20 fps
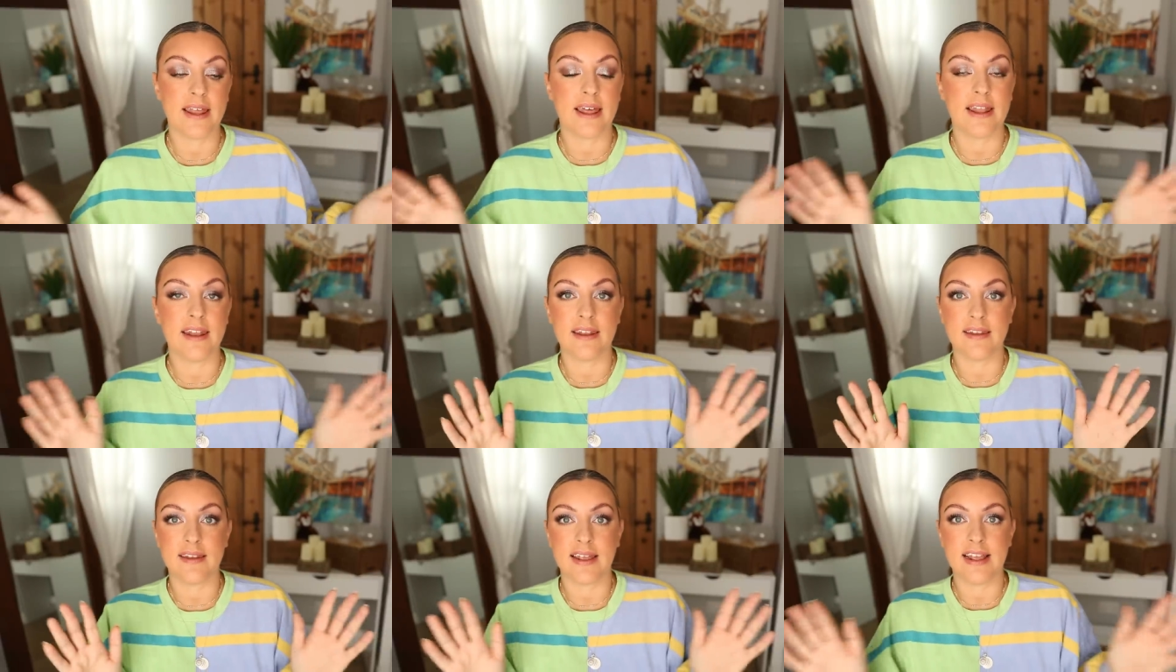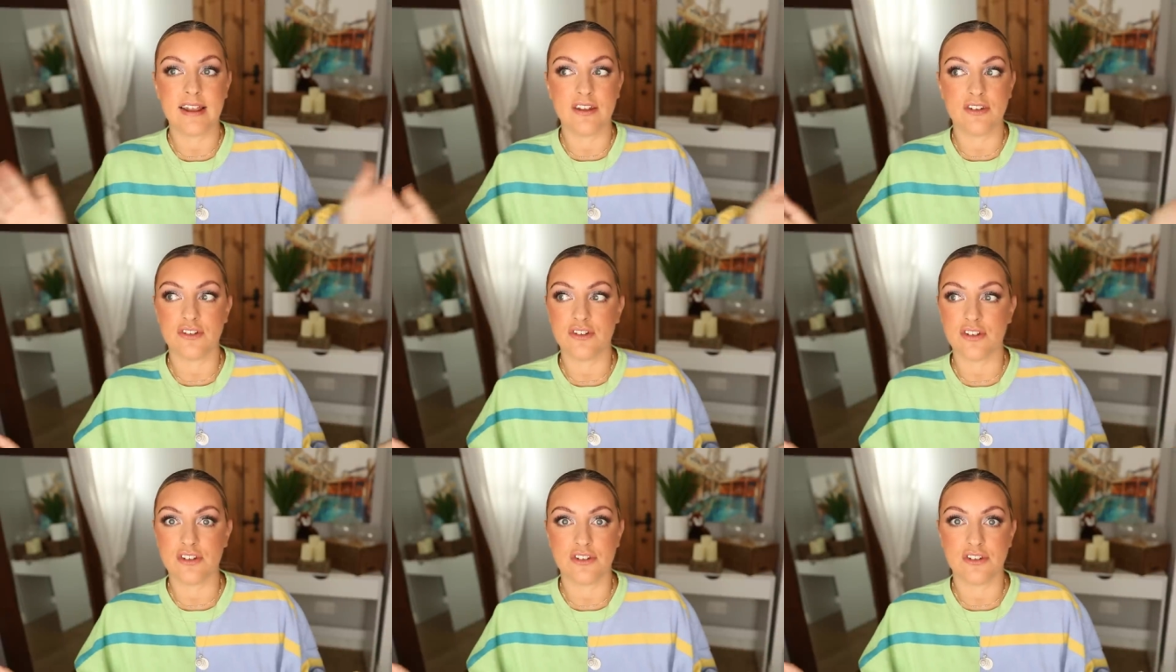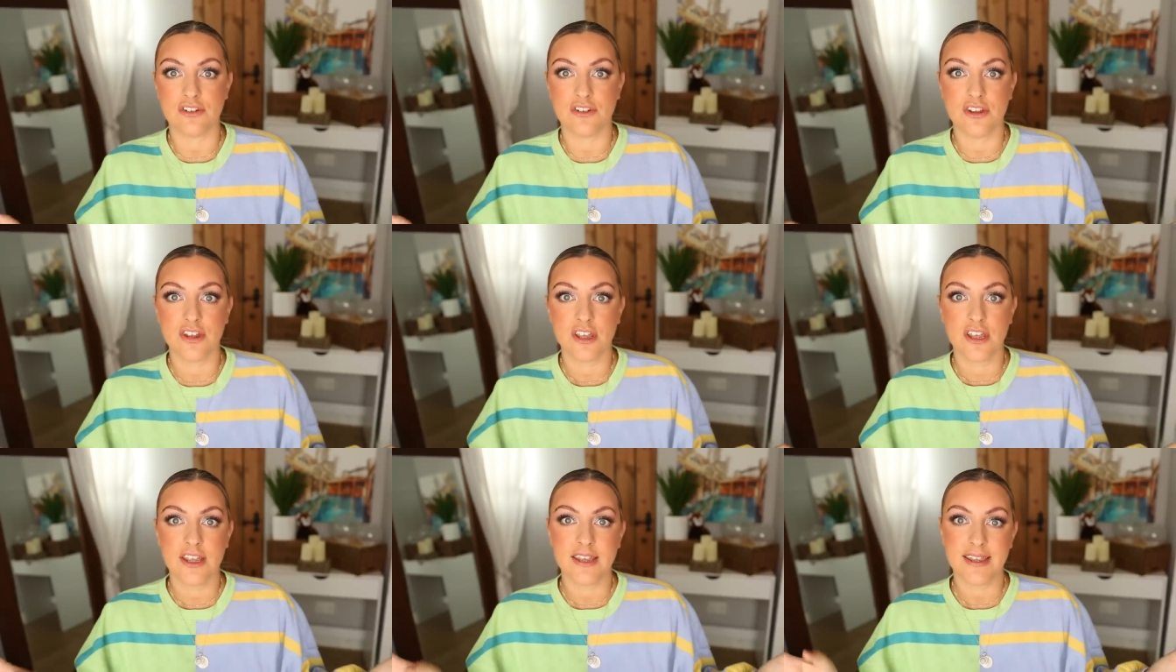And it's
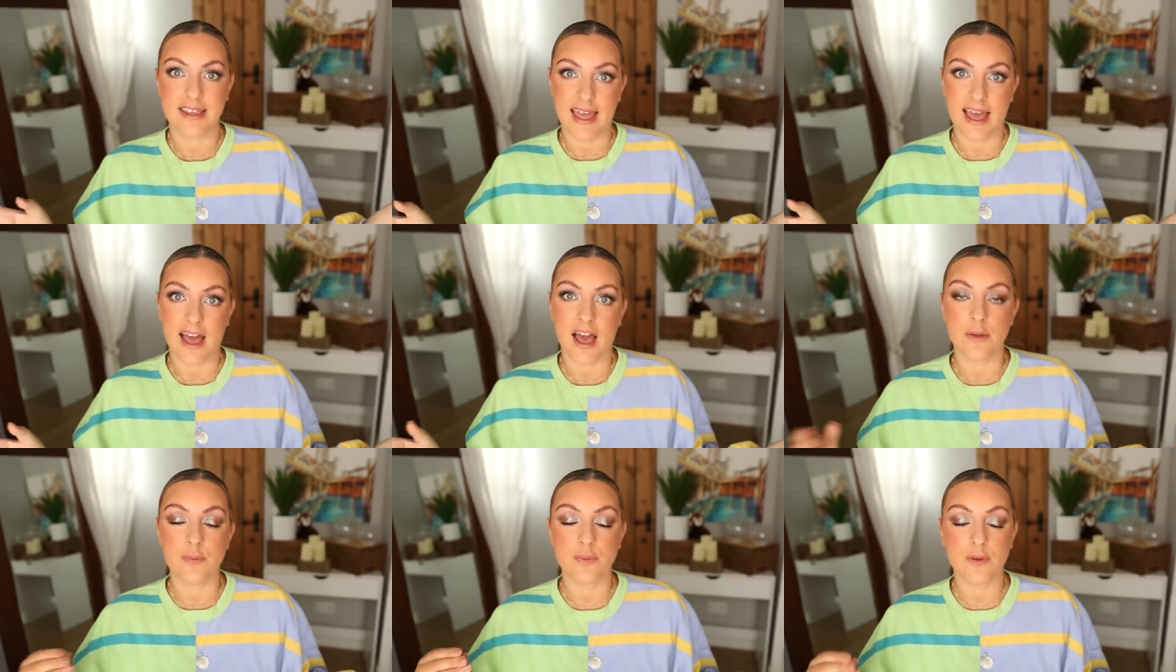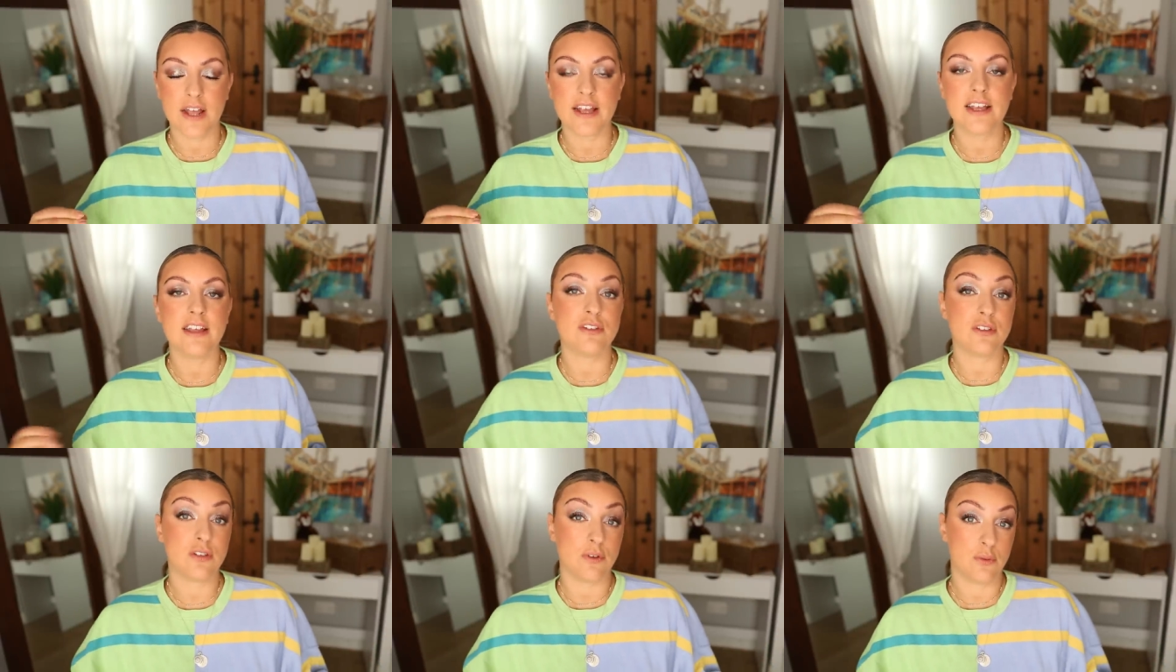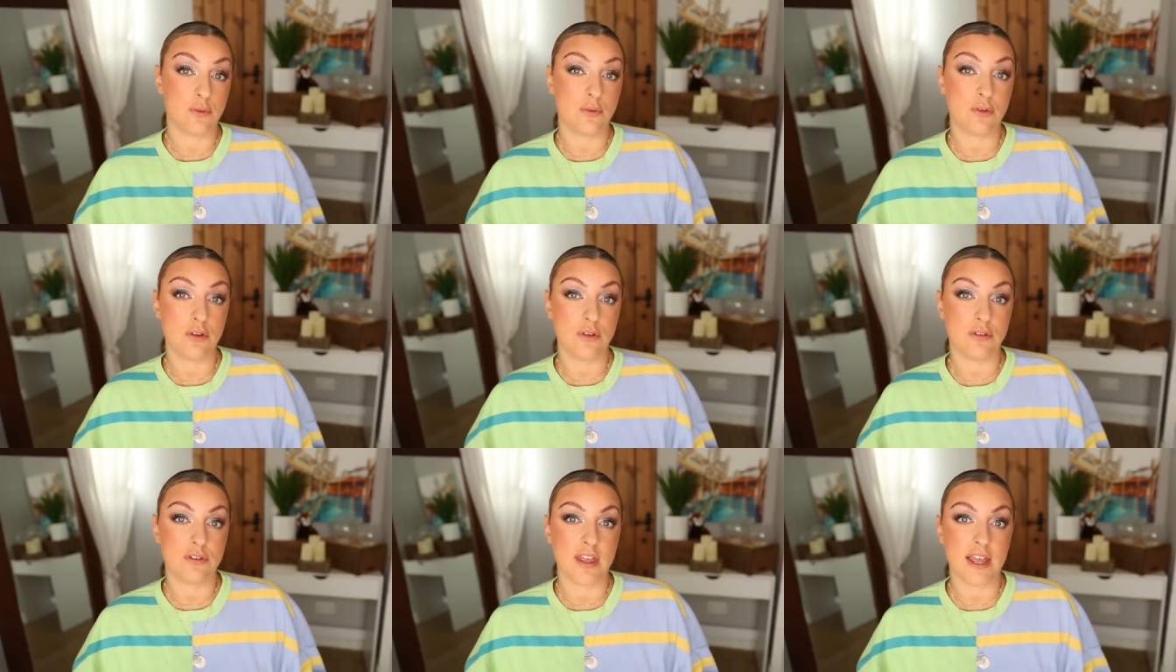just, yeah, I feel like it's
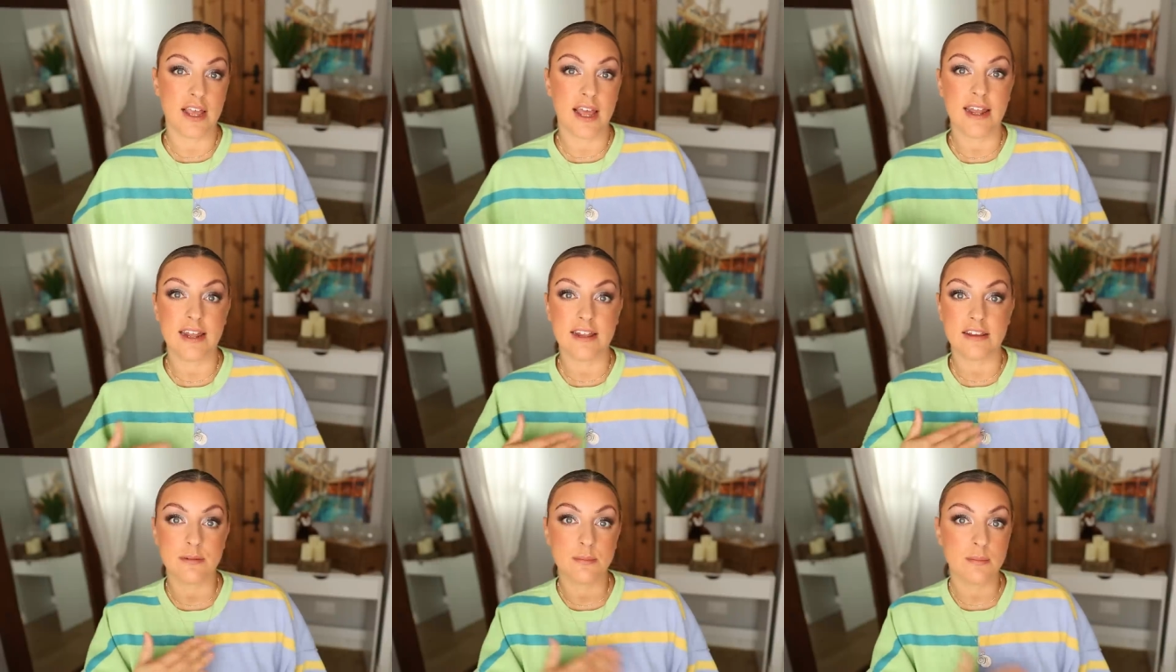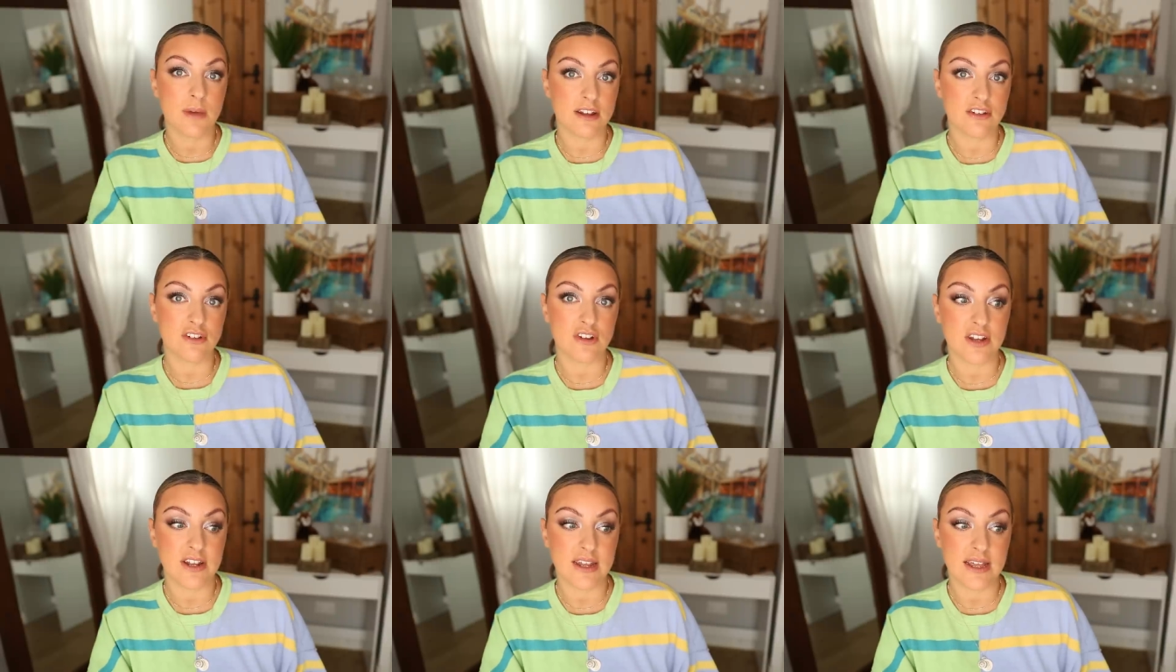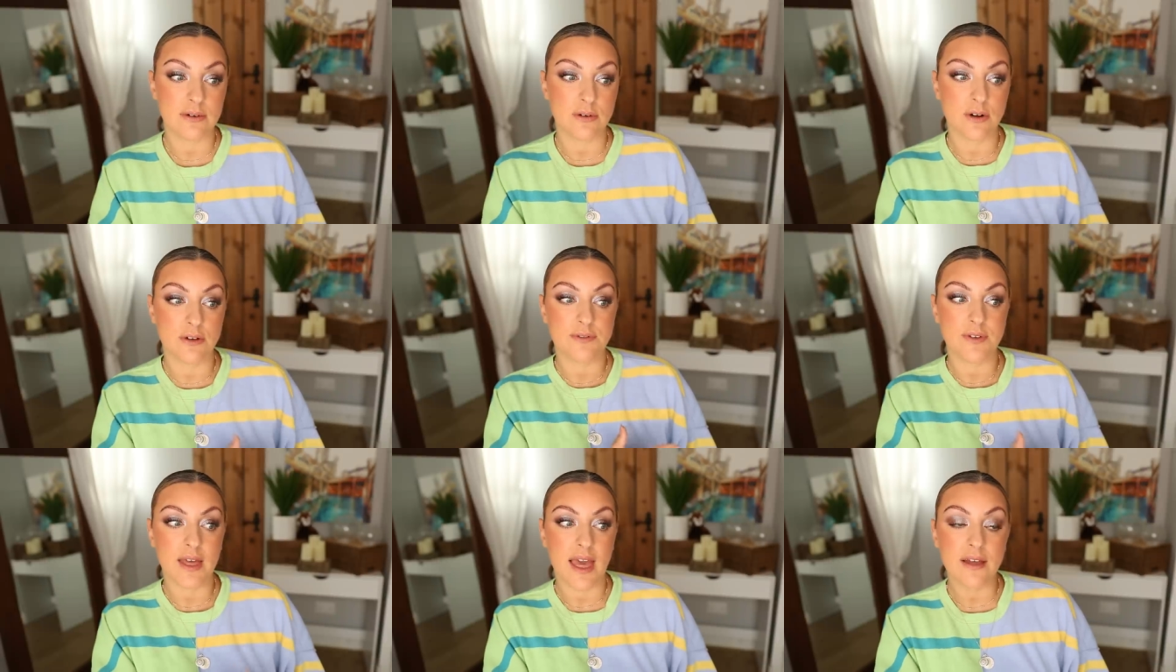confusing and it's much
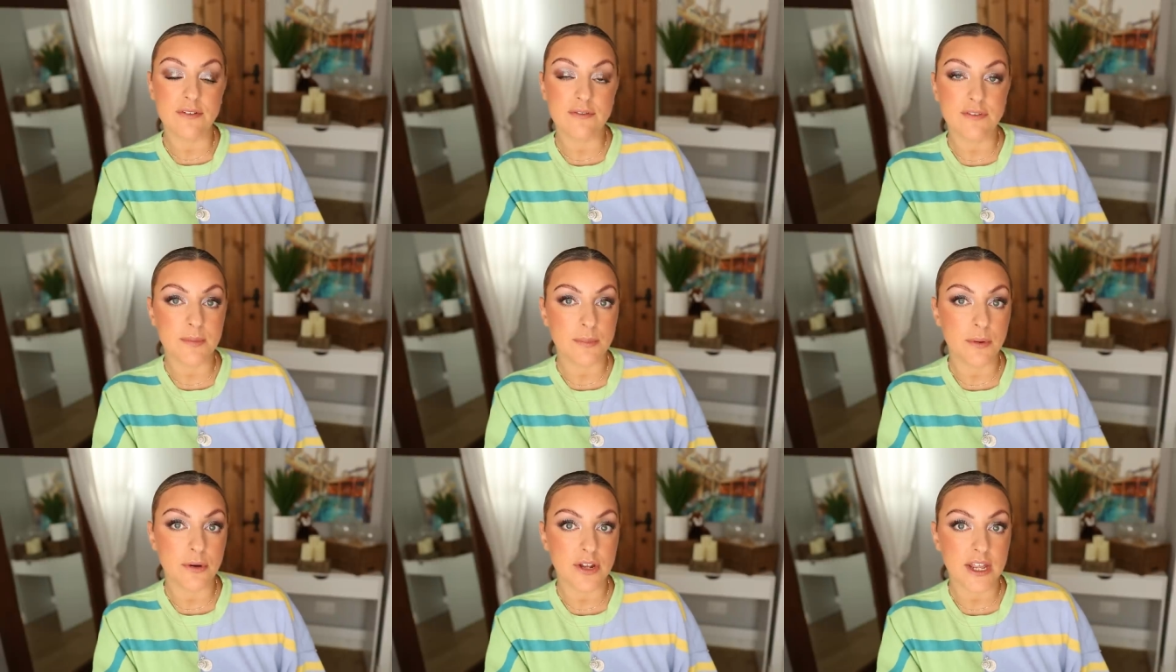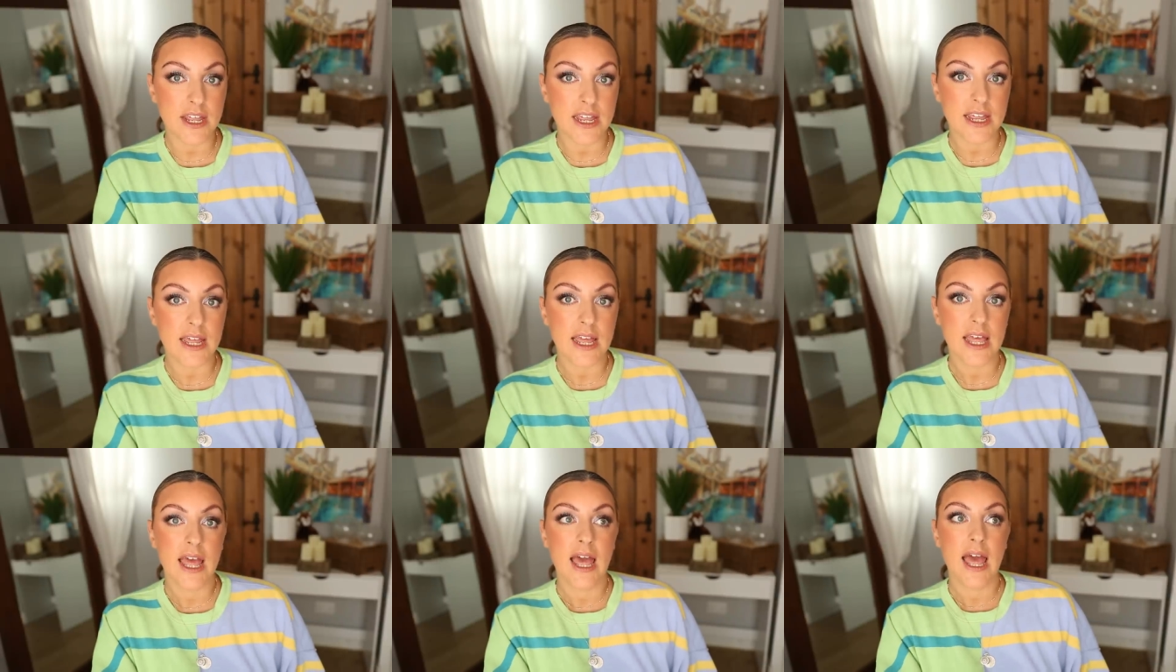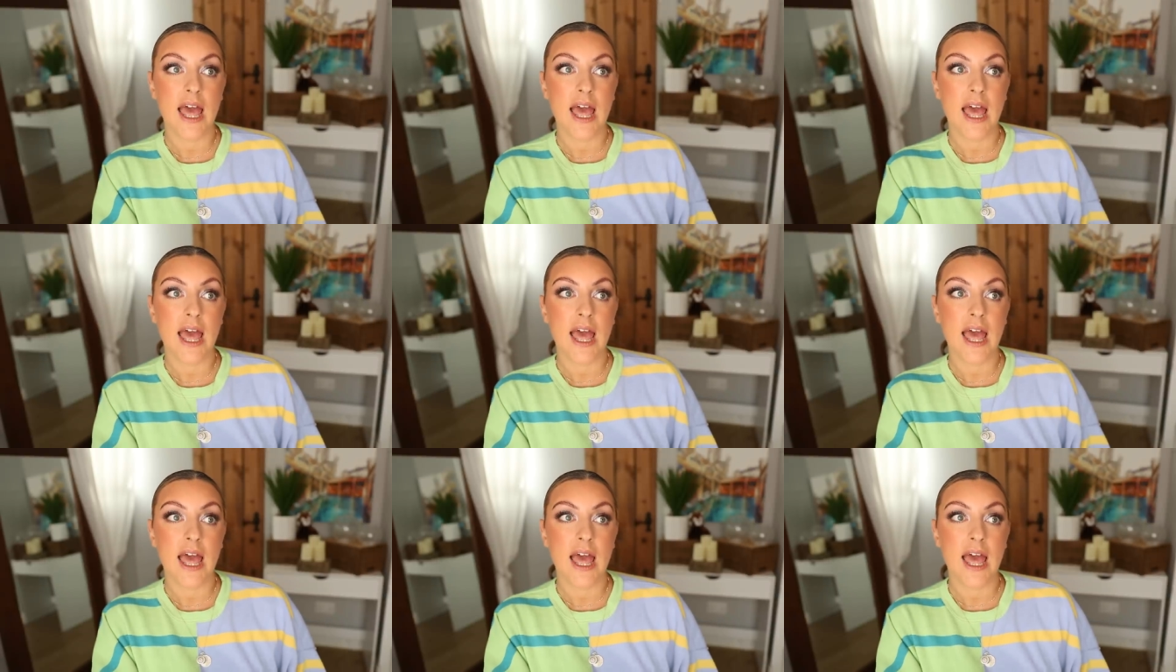clearer for everybody